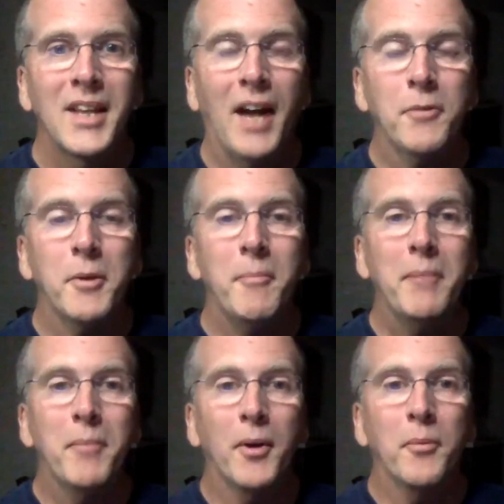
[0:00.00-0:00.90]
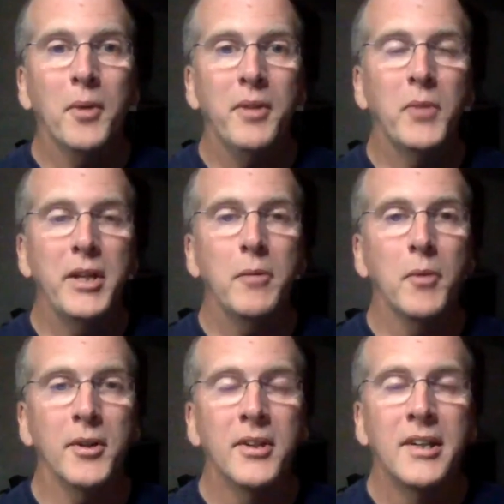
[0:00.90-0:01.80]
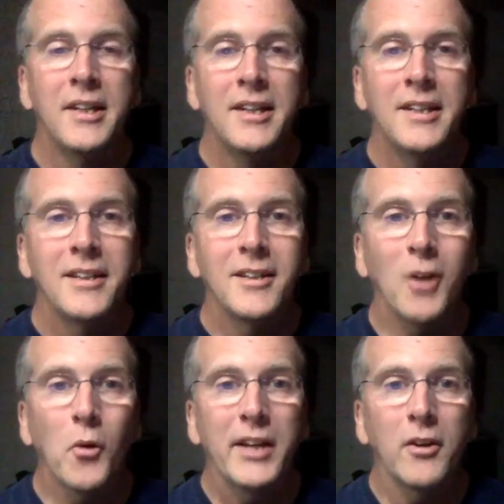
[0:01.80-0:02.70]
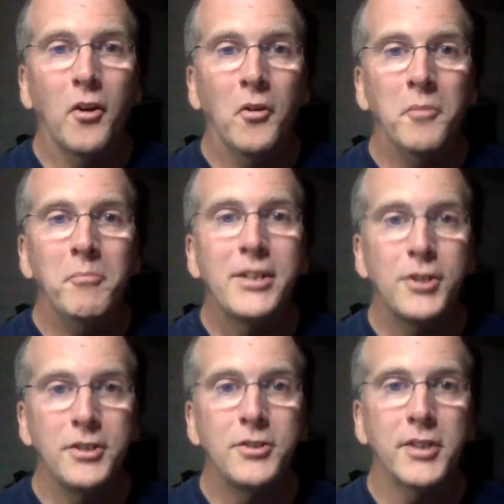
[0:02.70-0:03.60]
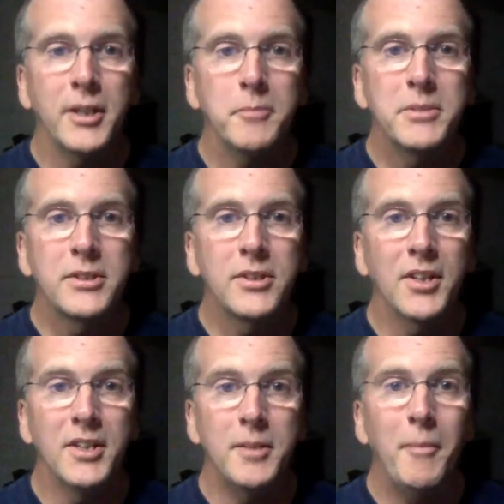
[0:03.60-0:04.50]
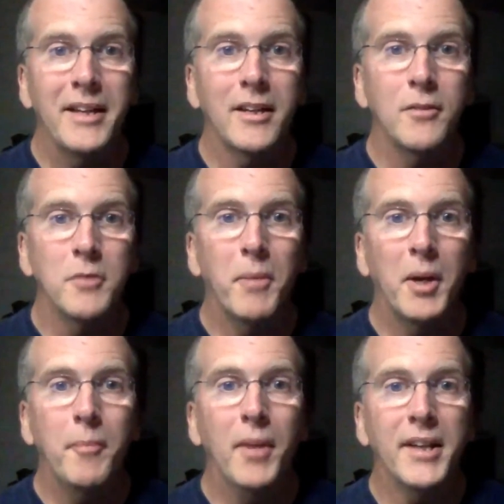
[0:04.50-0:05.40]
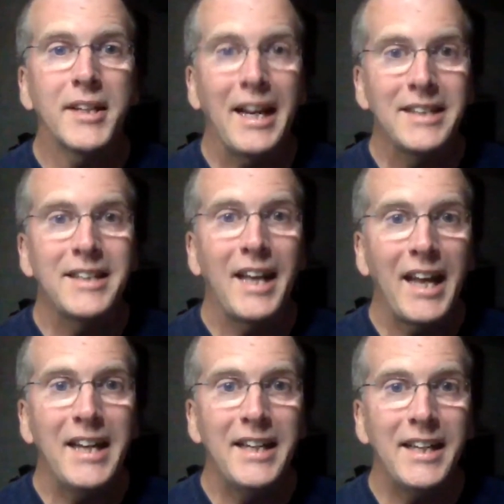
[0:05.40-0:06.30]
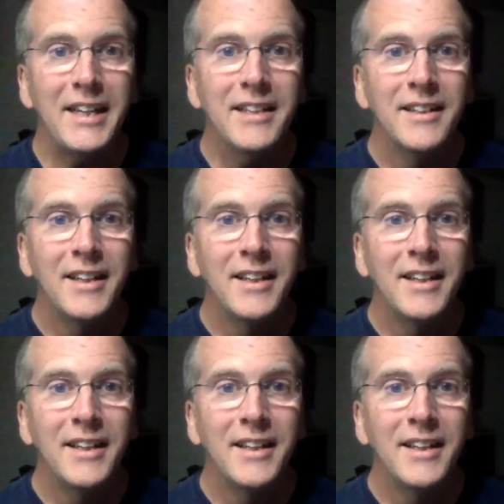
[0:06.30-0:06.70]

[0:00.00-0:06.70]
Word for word: I remember when we were going on mission trips to the Dominican Republic and to Haiti,